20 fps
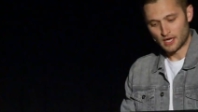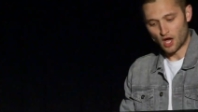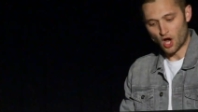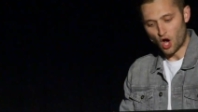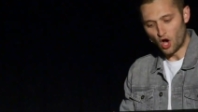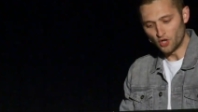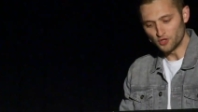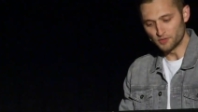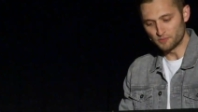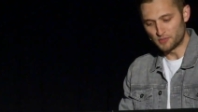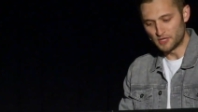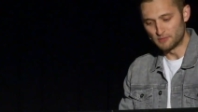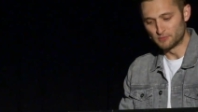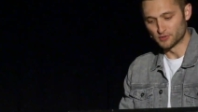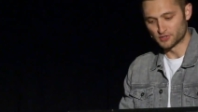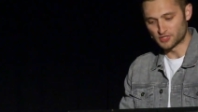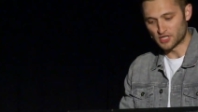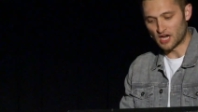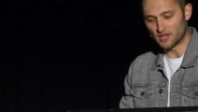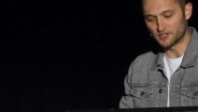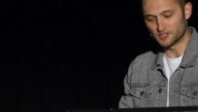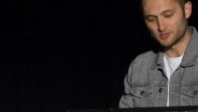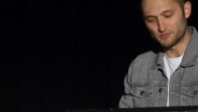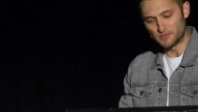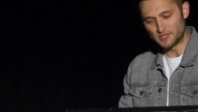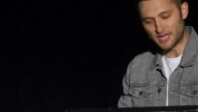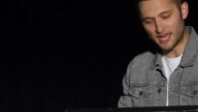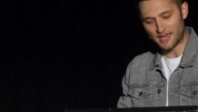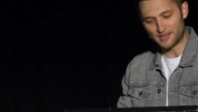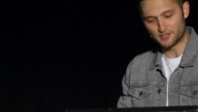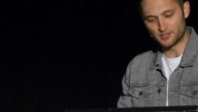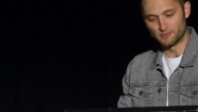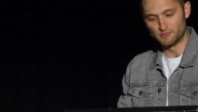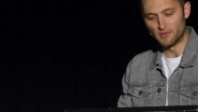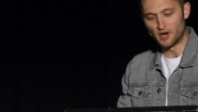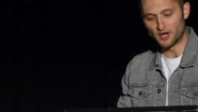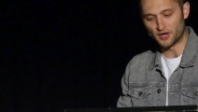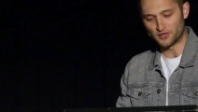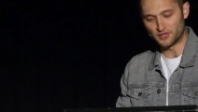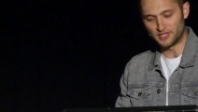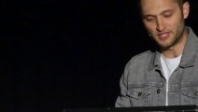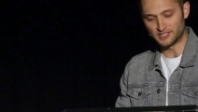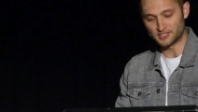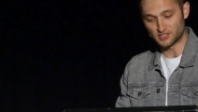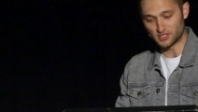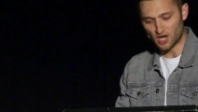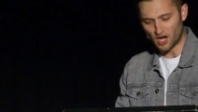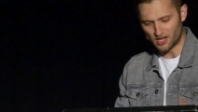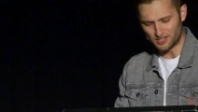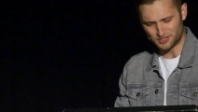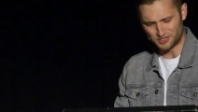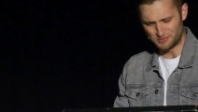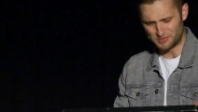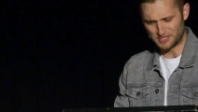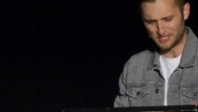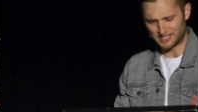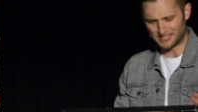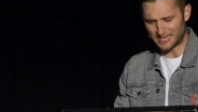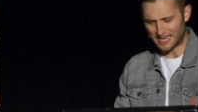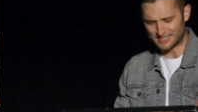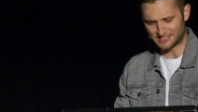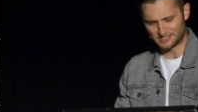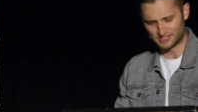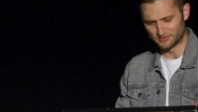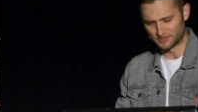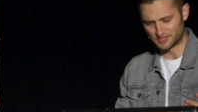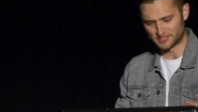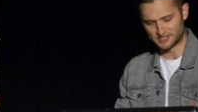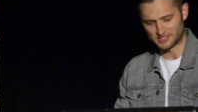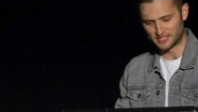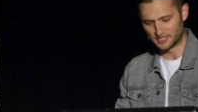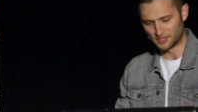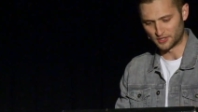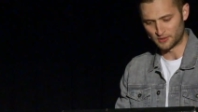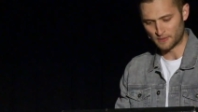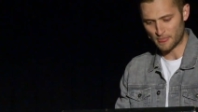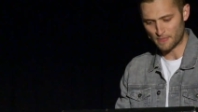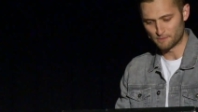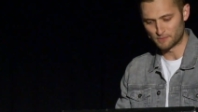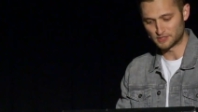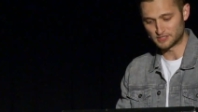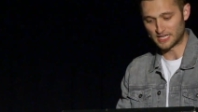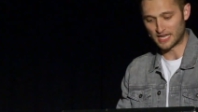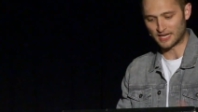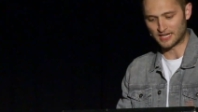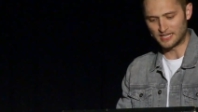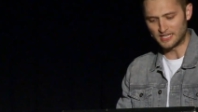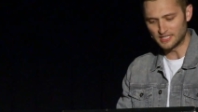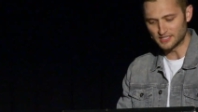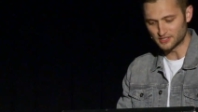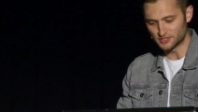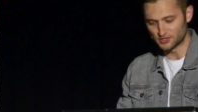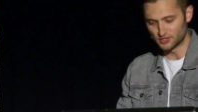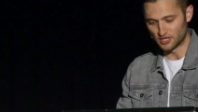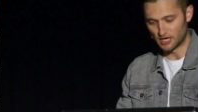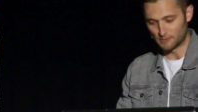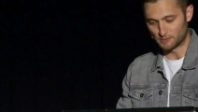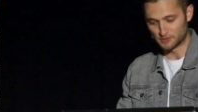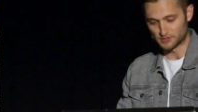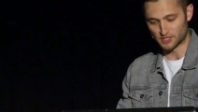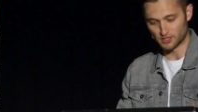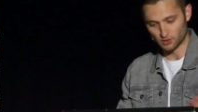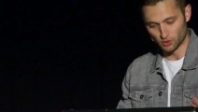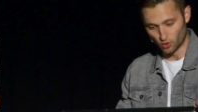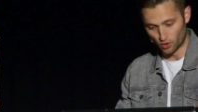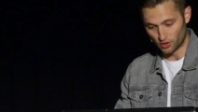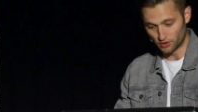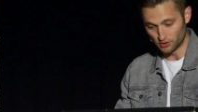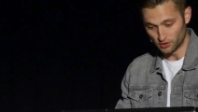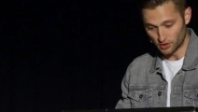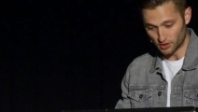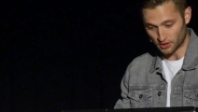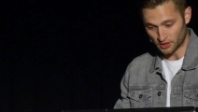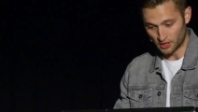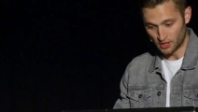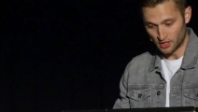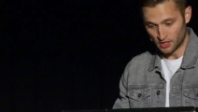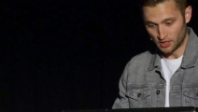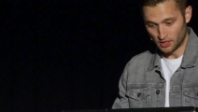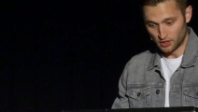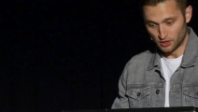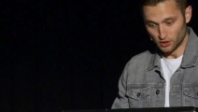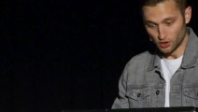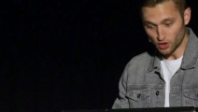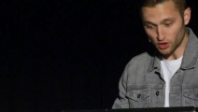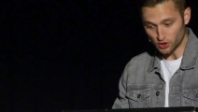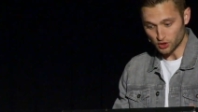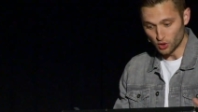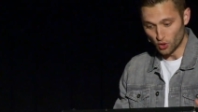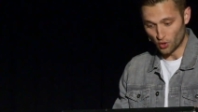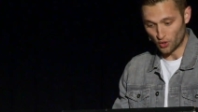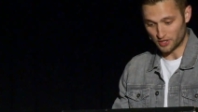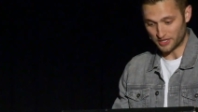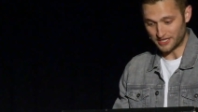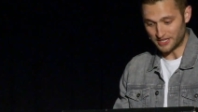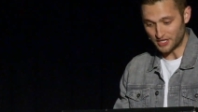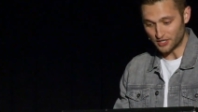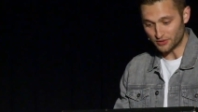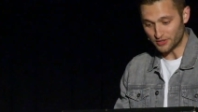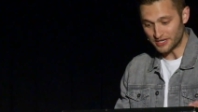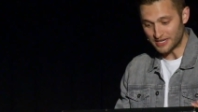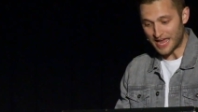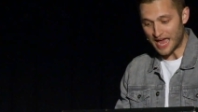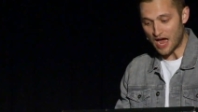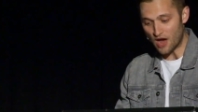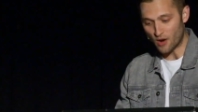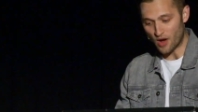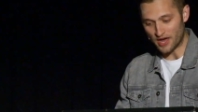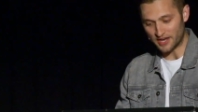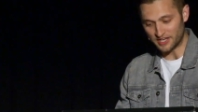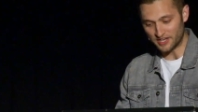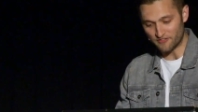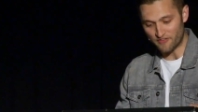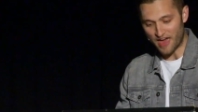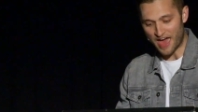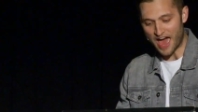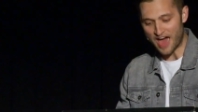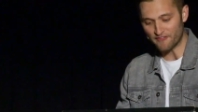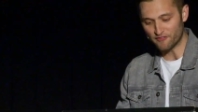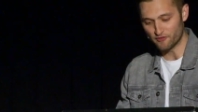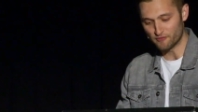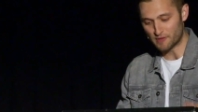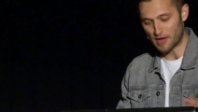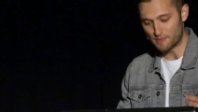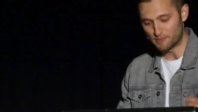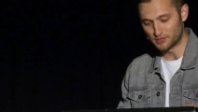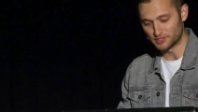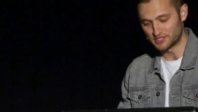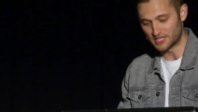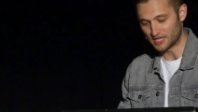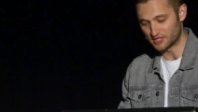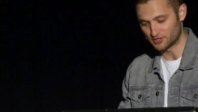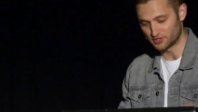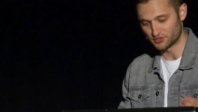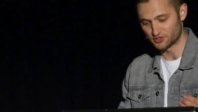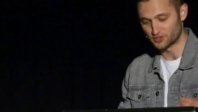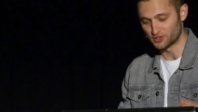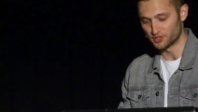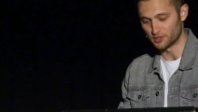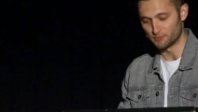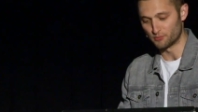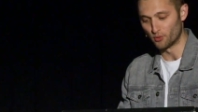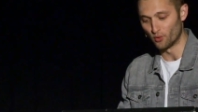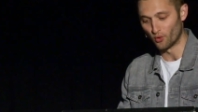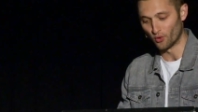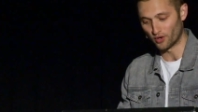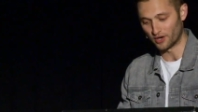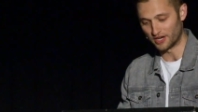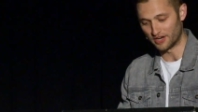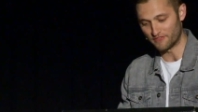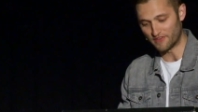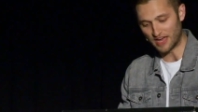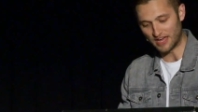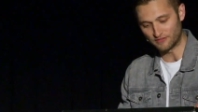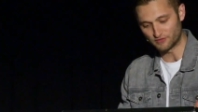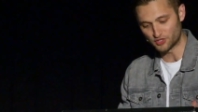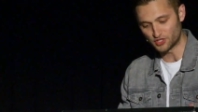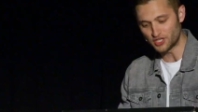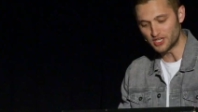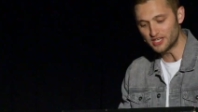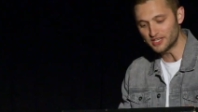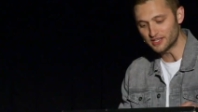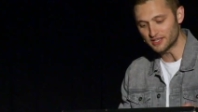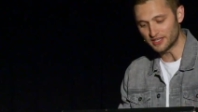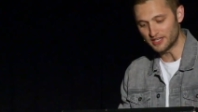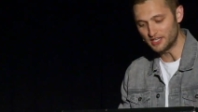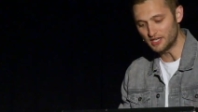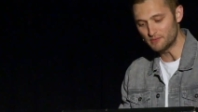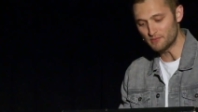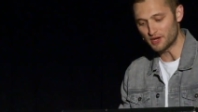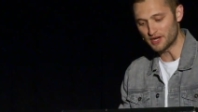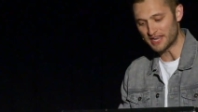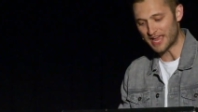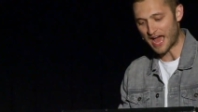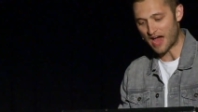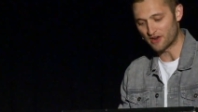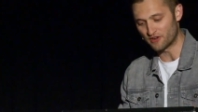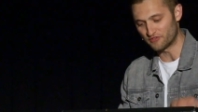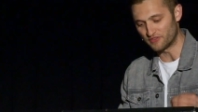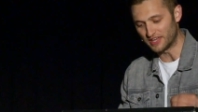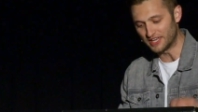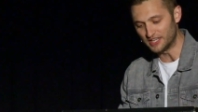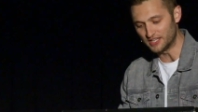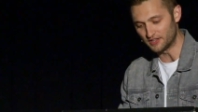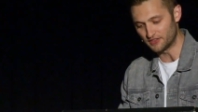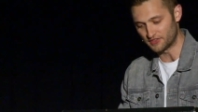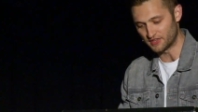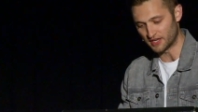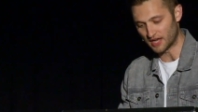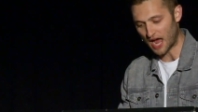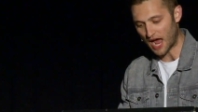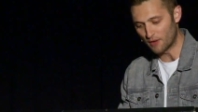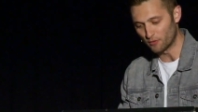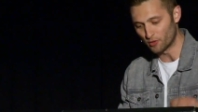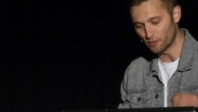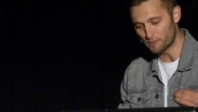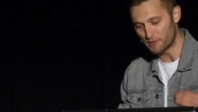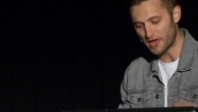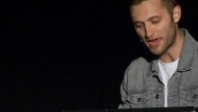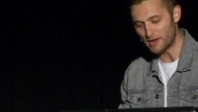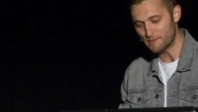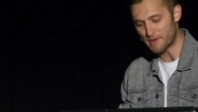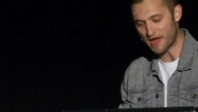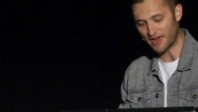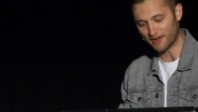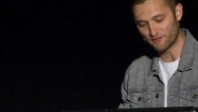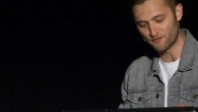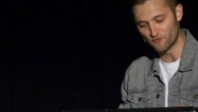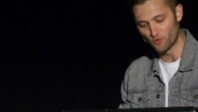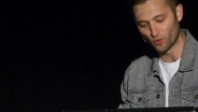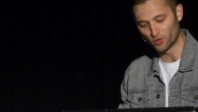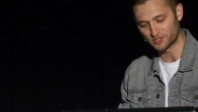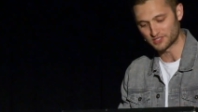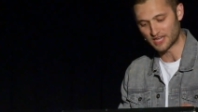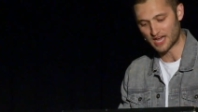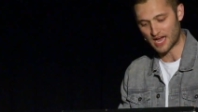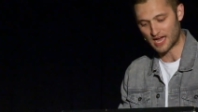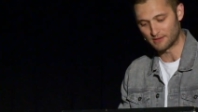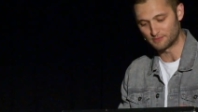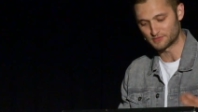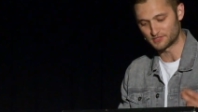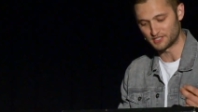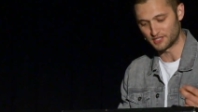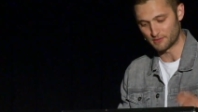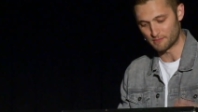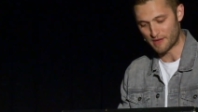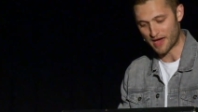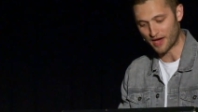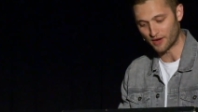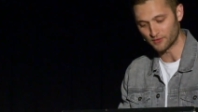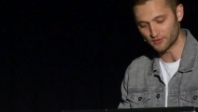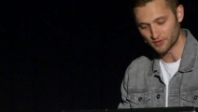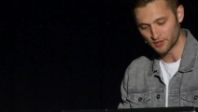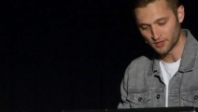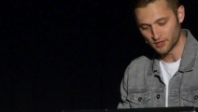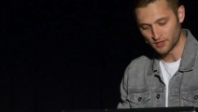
all the people saw this and began to mutter, "He has gone to be the guest of a sinner." But Zacchaeus stood up and said, "Lord, look, look, Lord, here and now I give half of my possessions to the poor, and if I have cheated anybody out of anything, I will pay back four times the amount."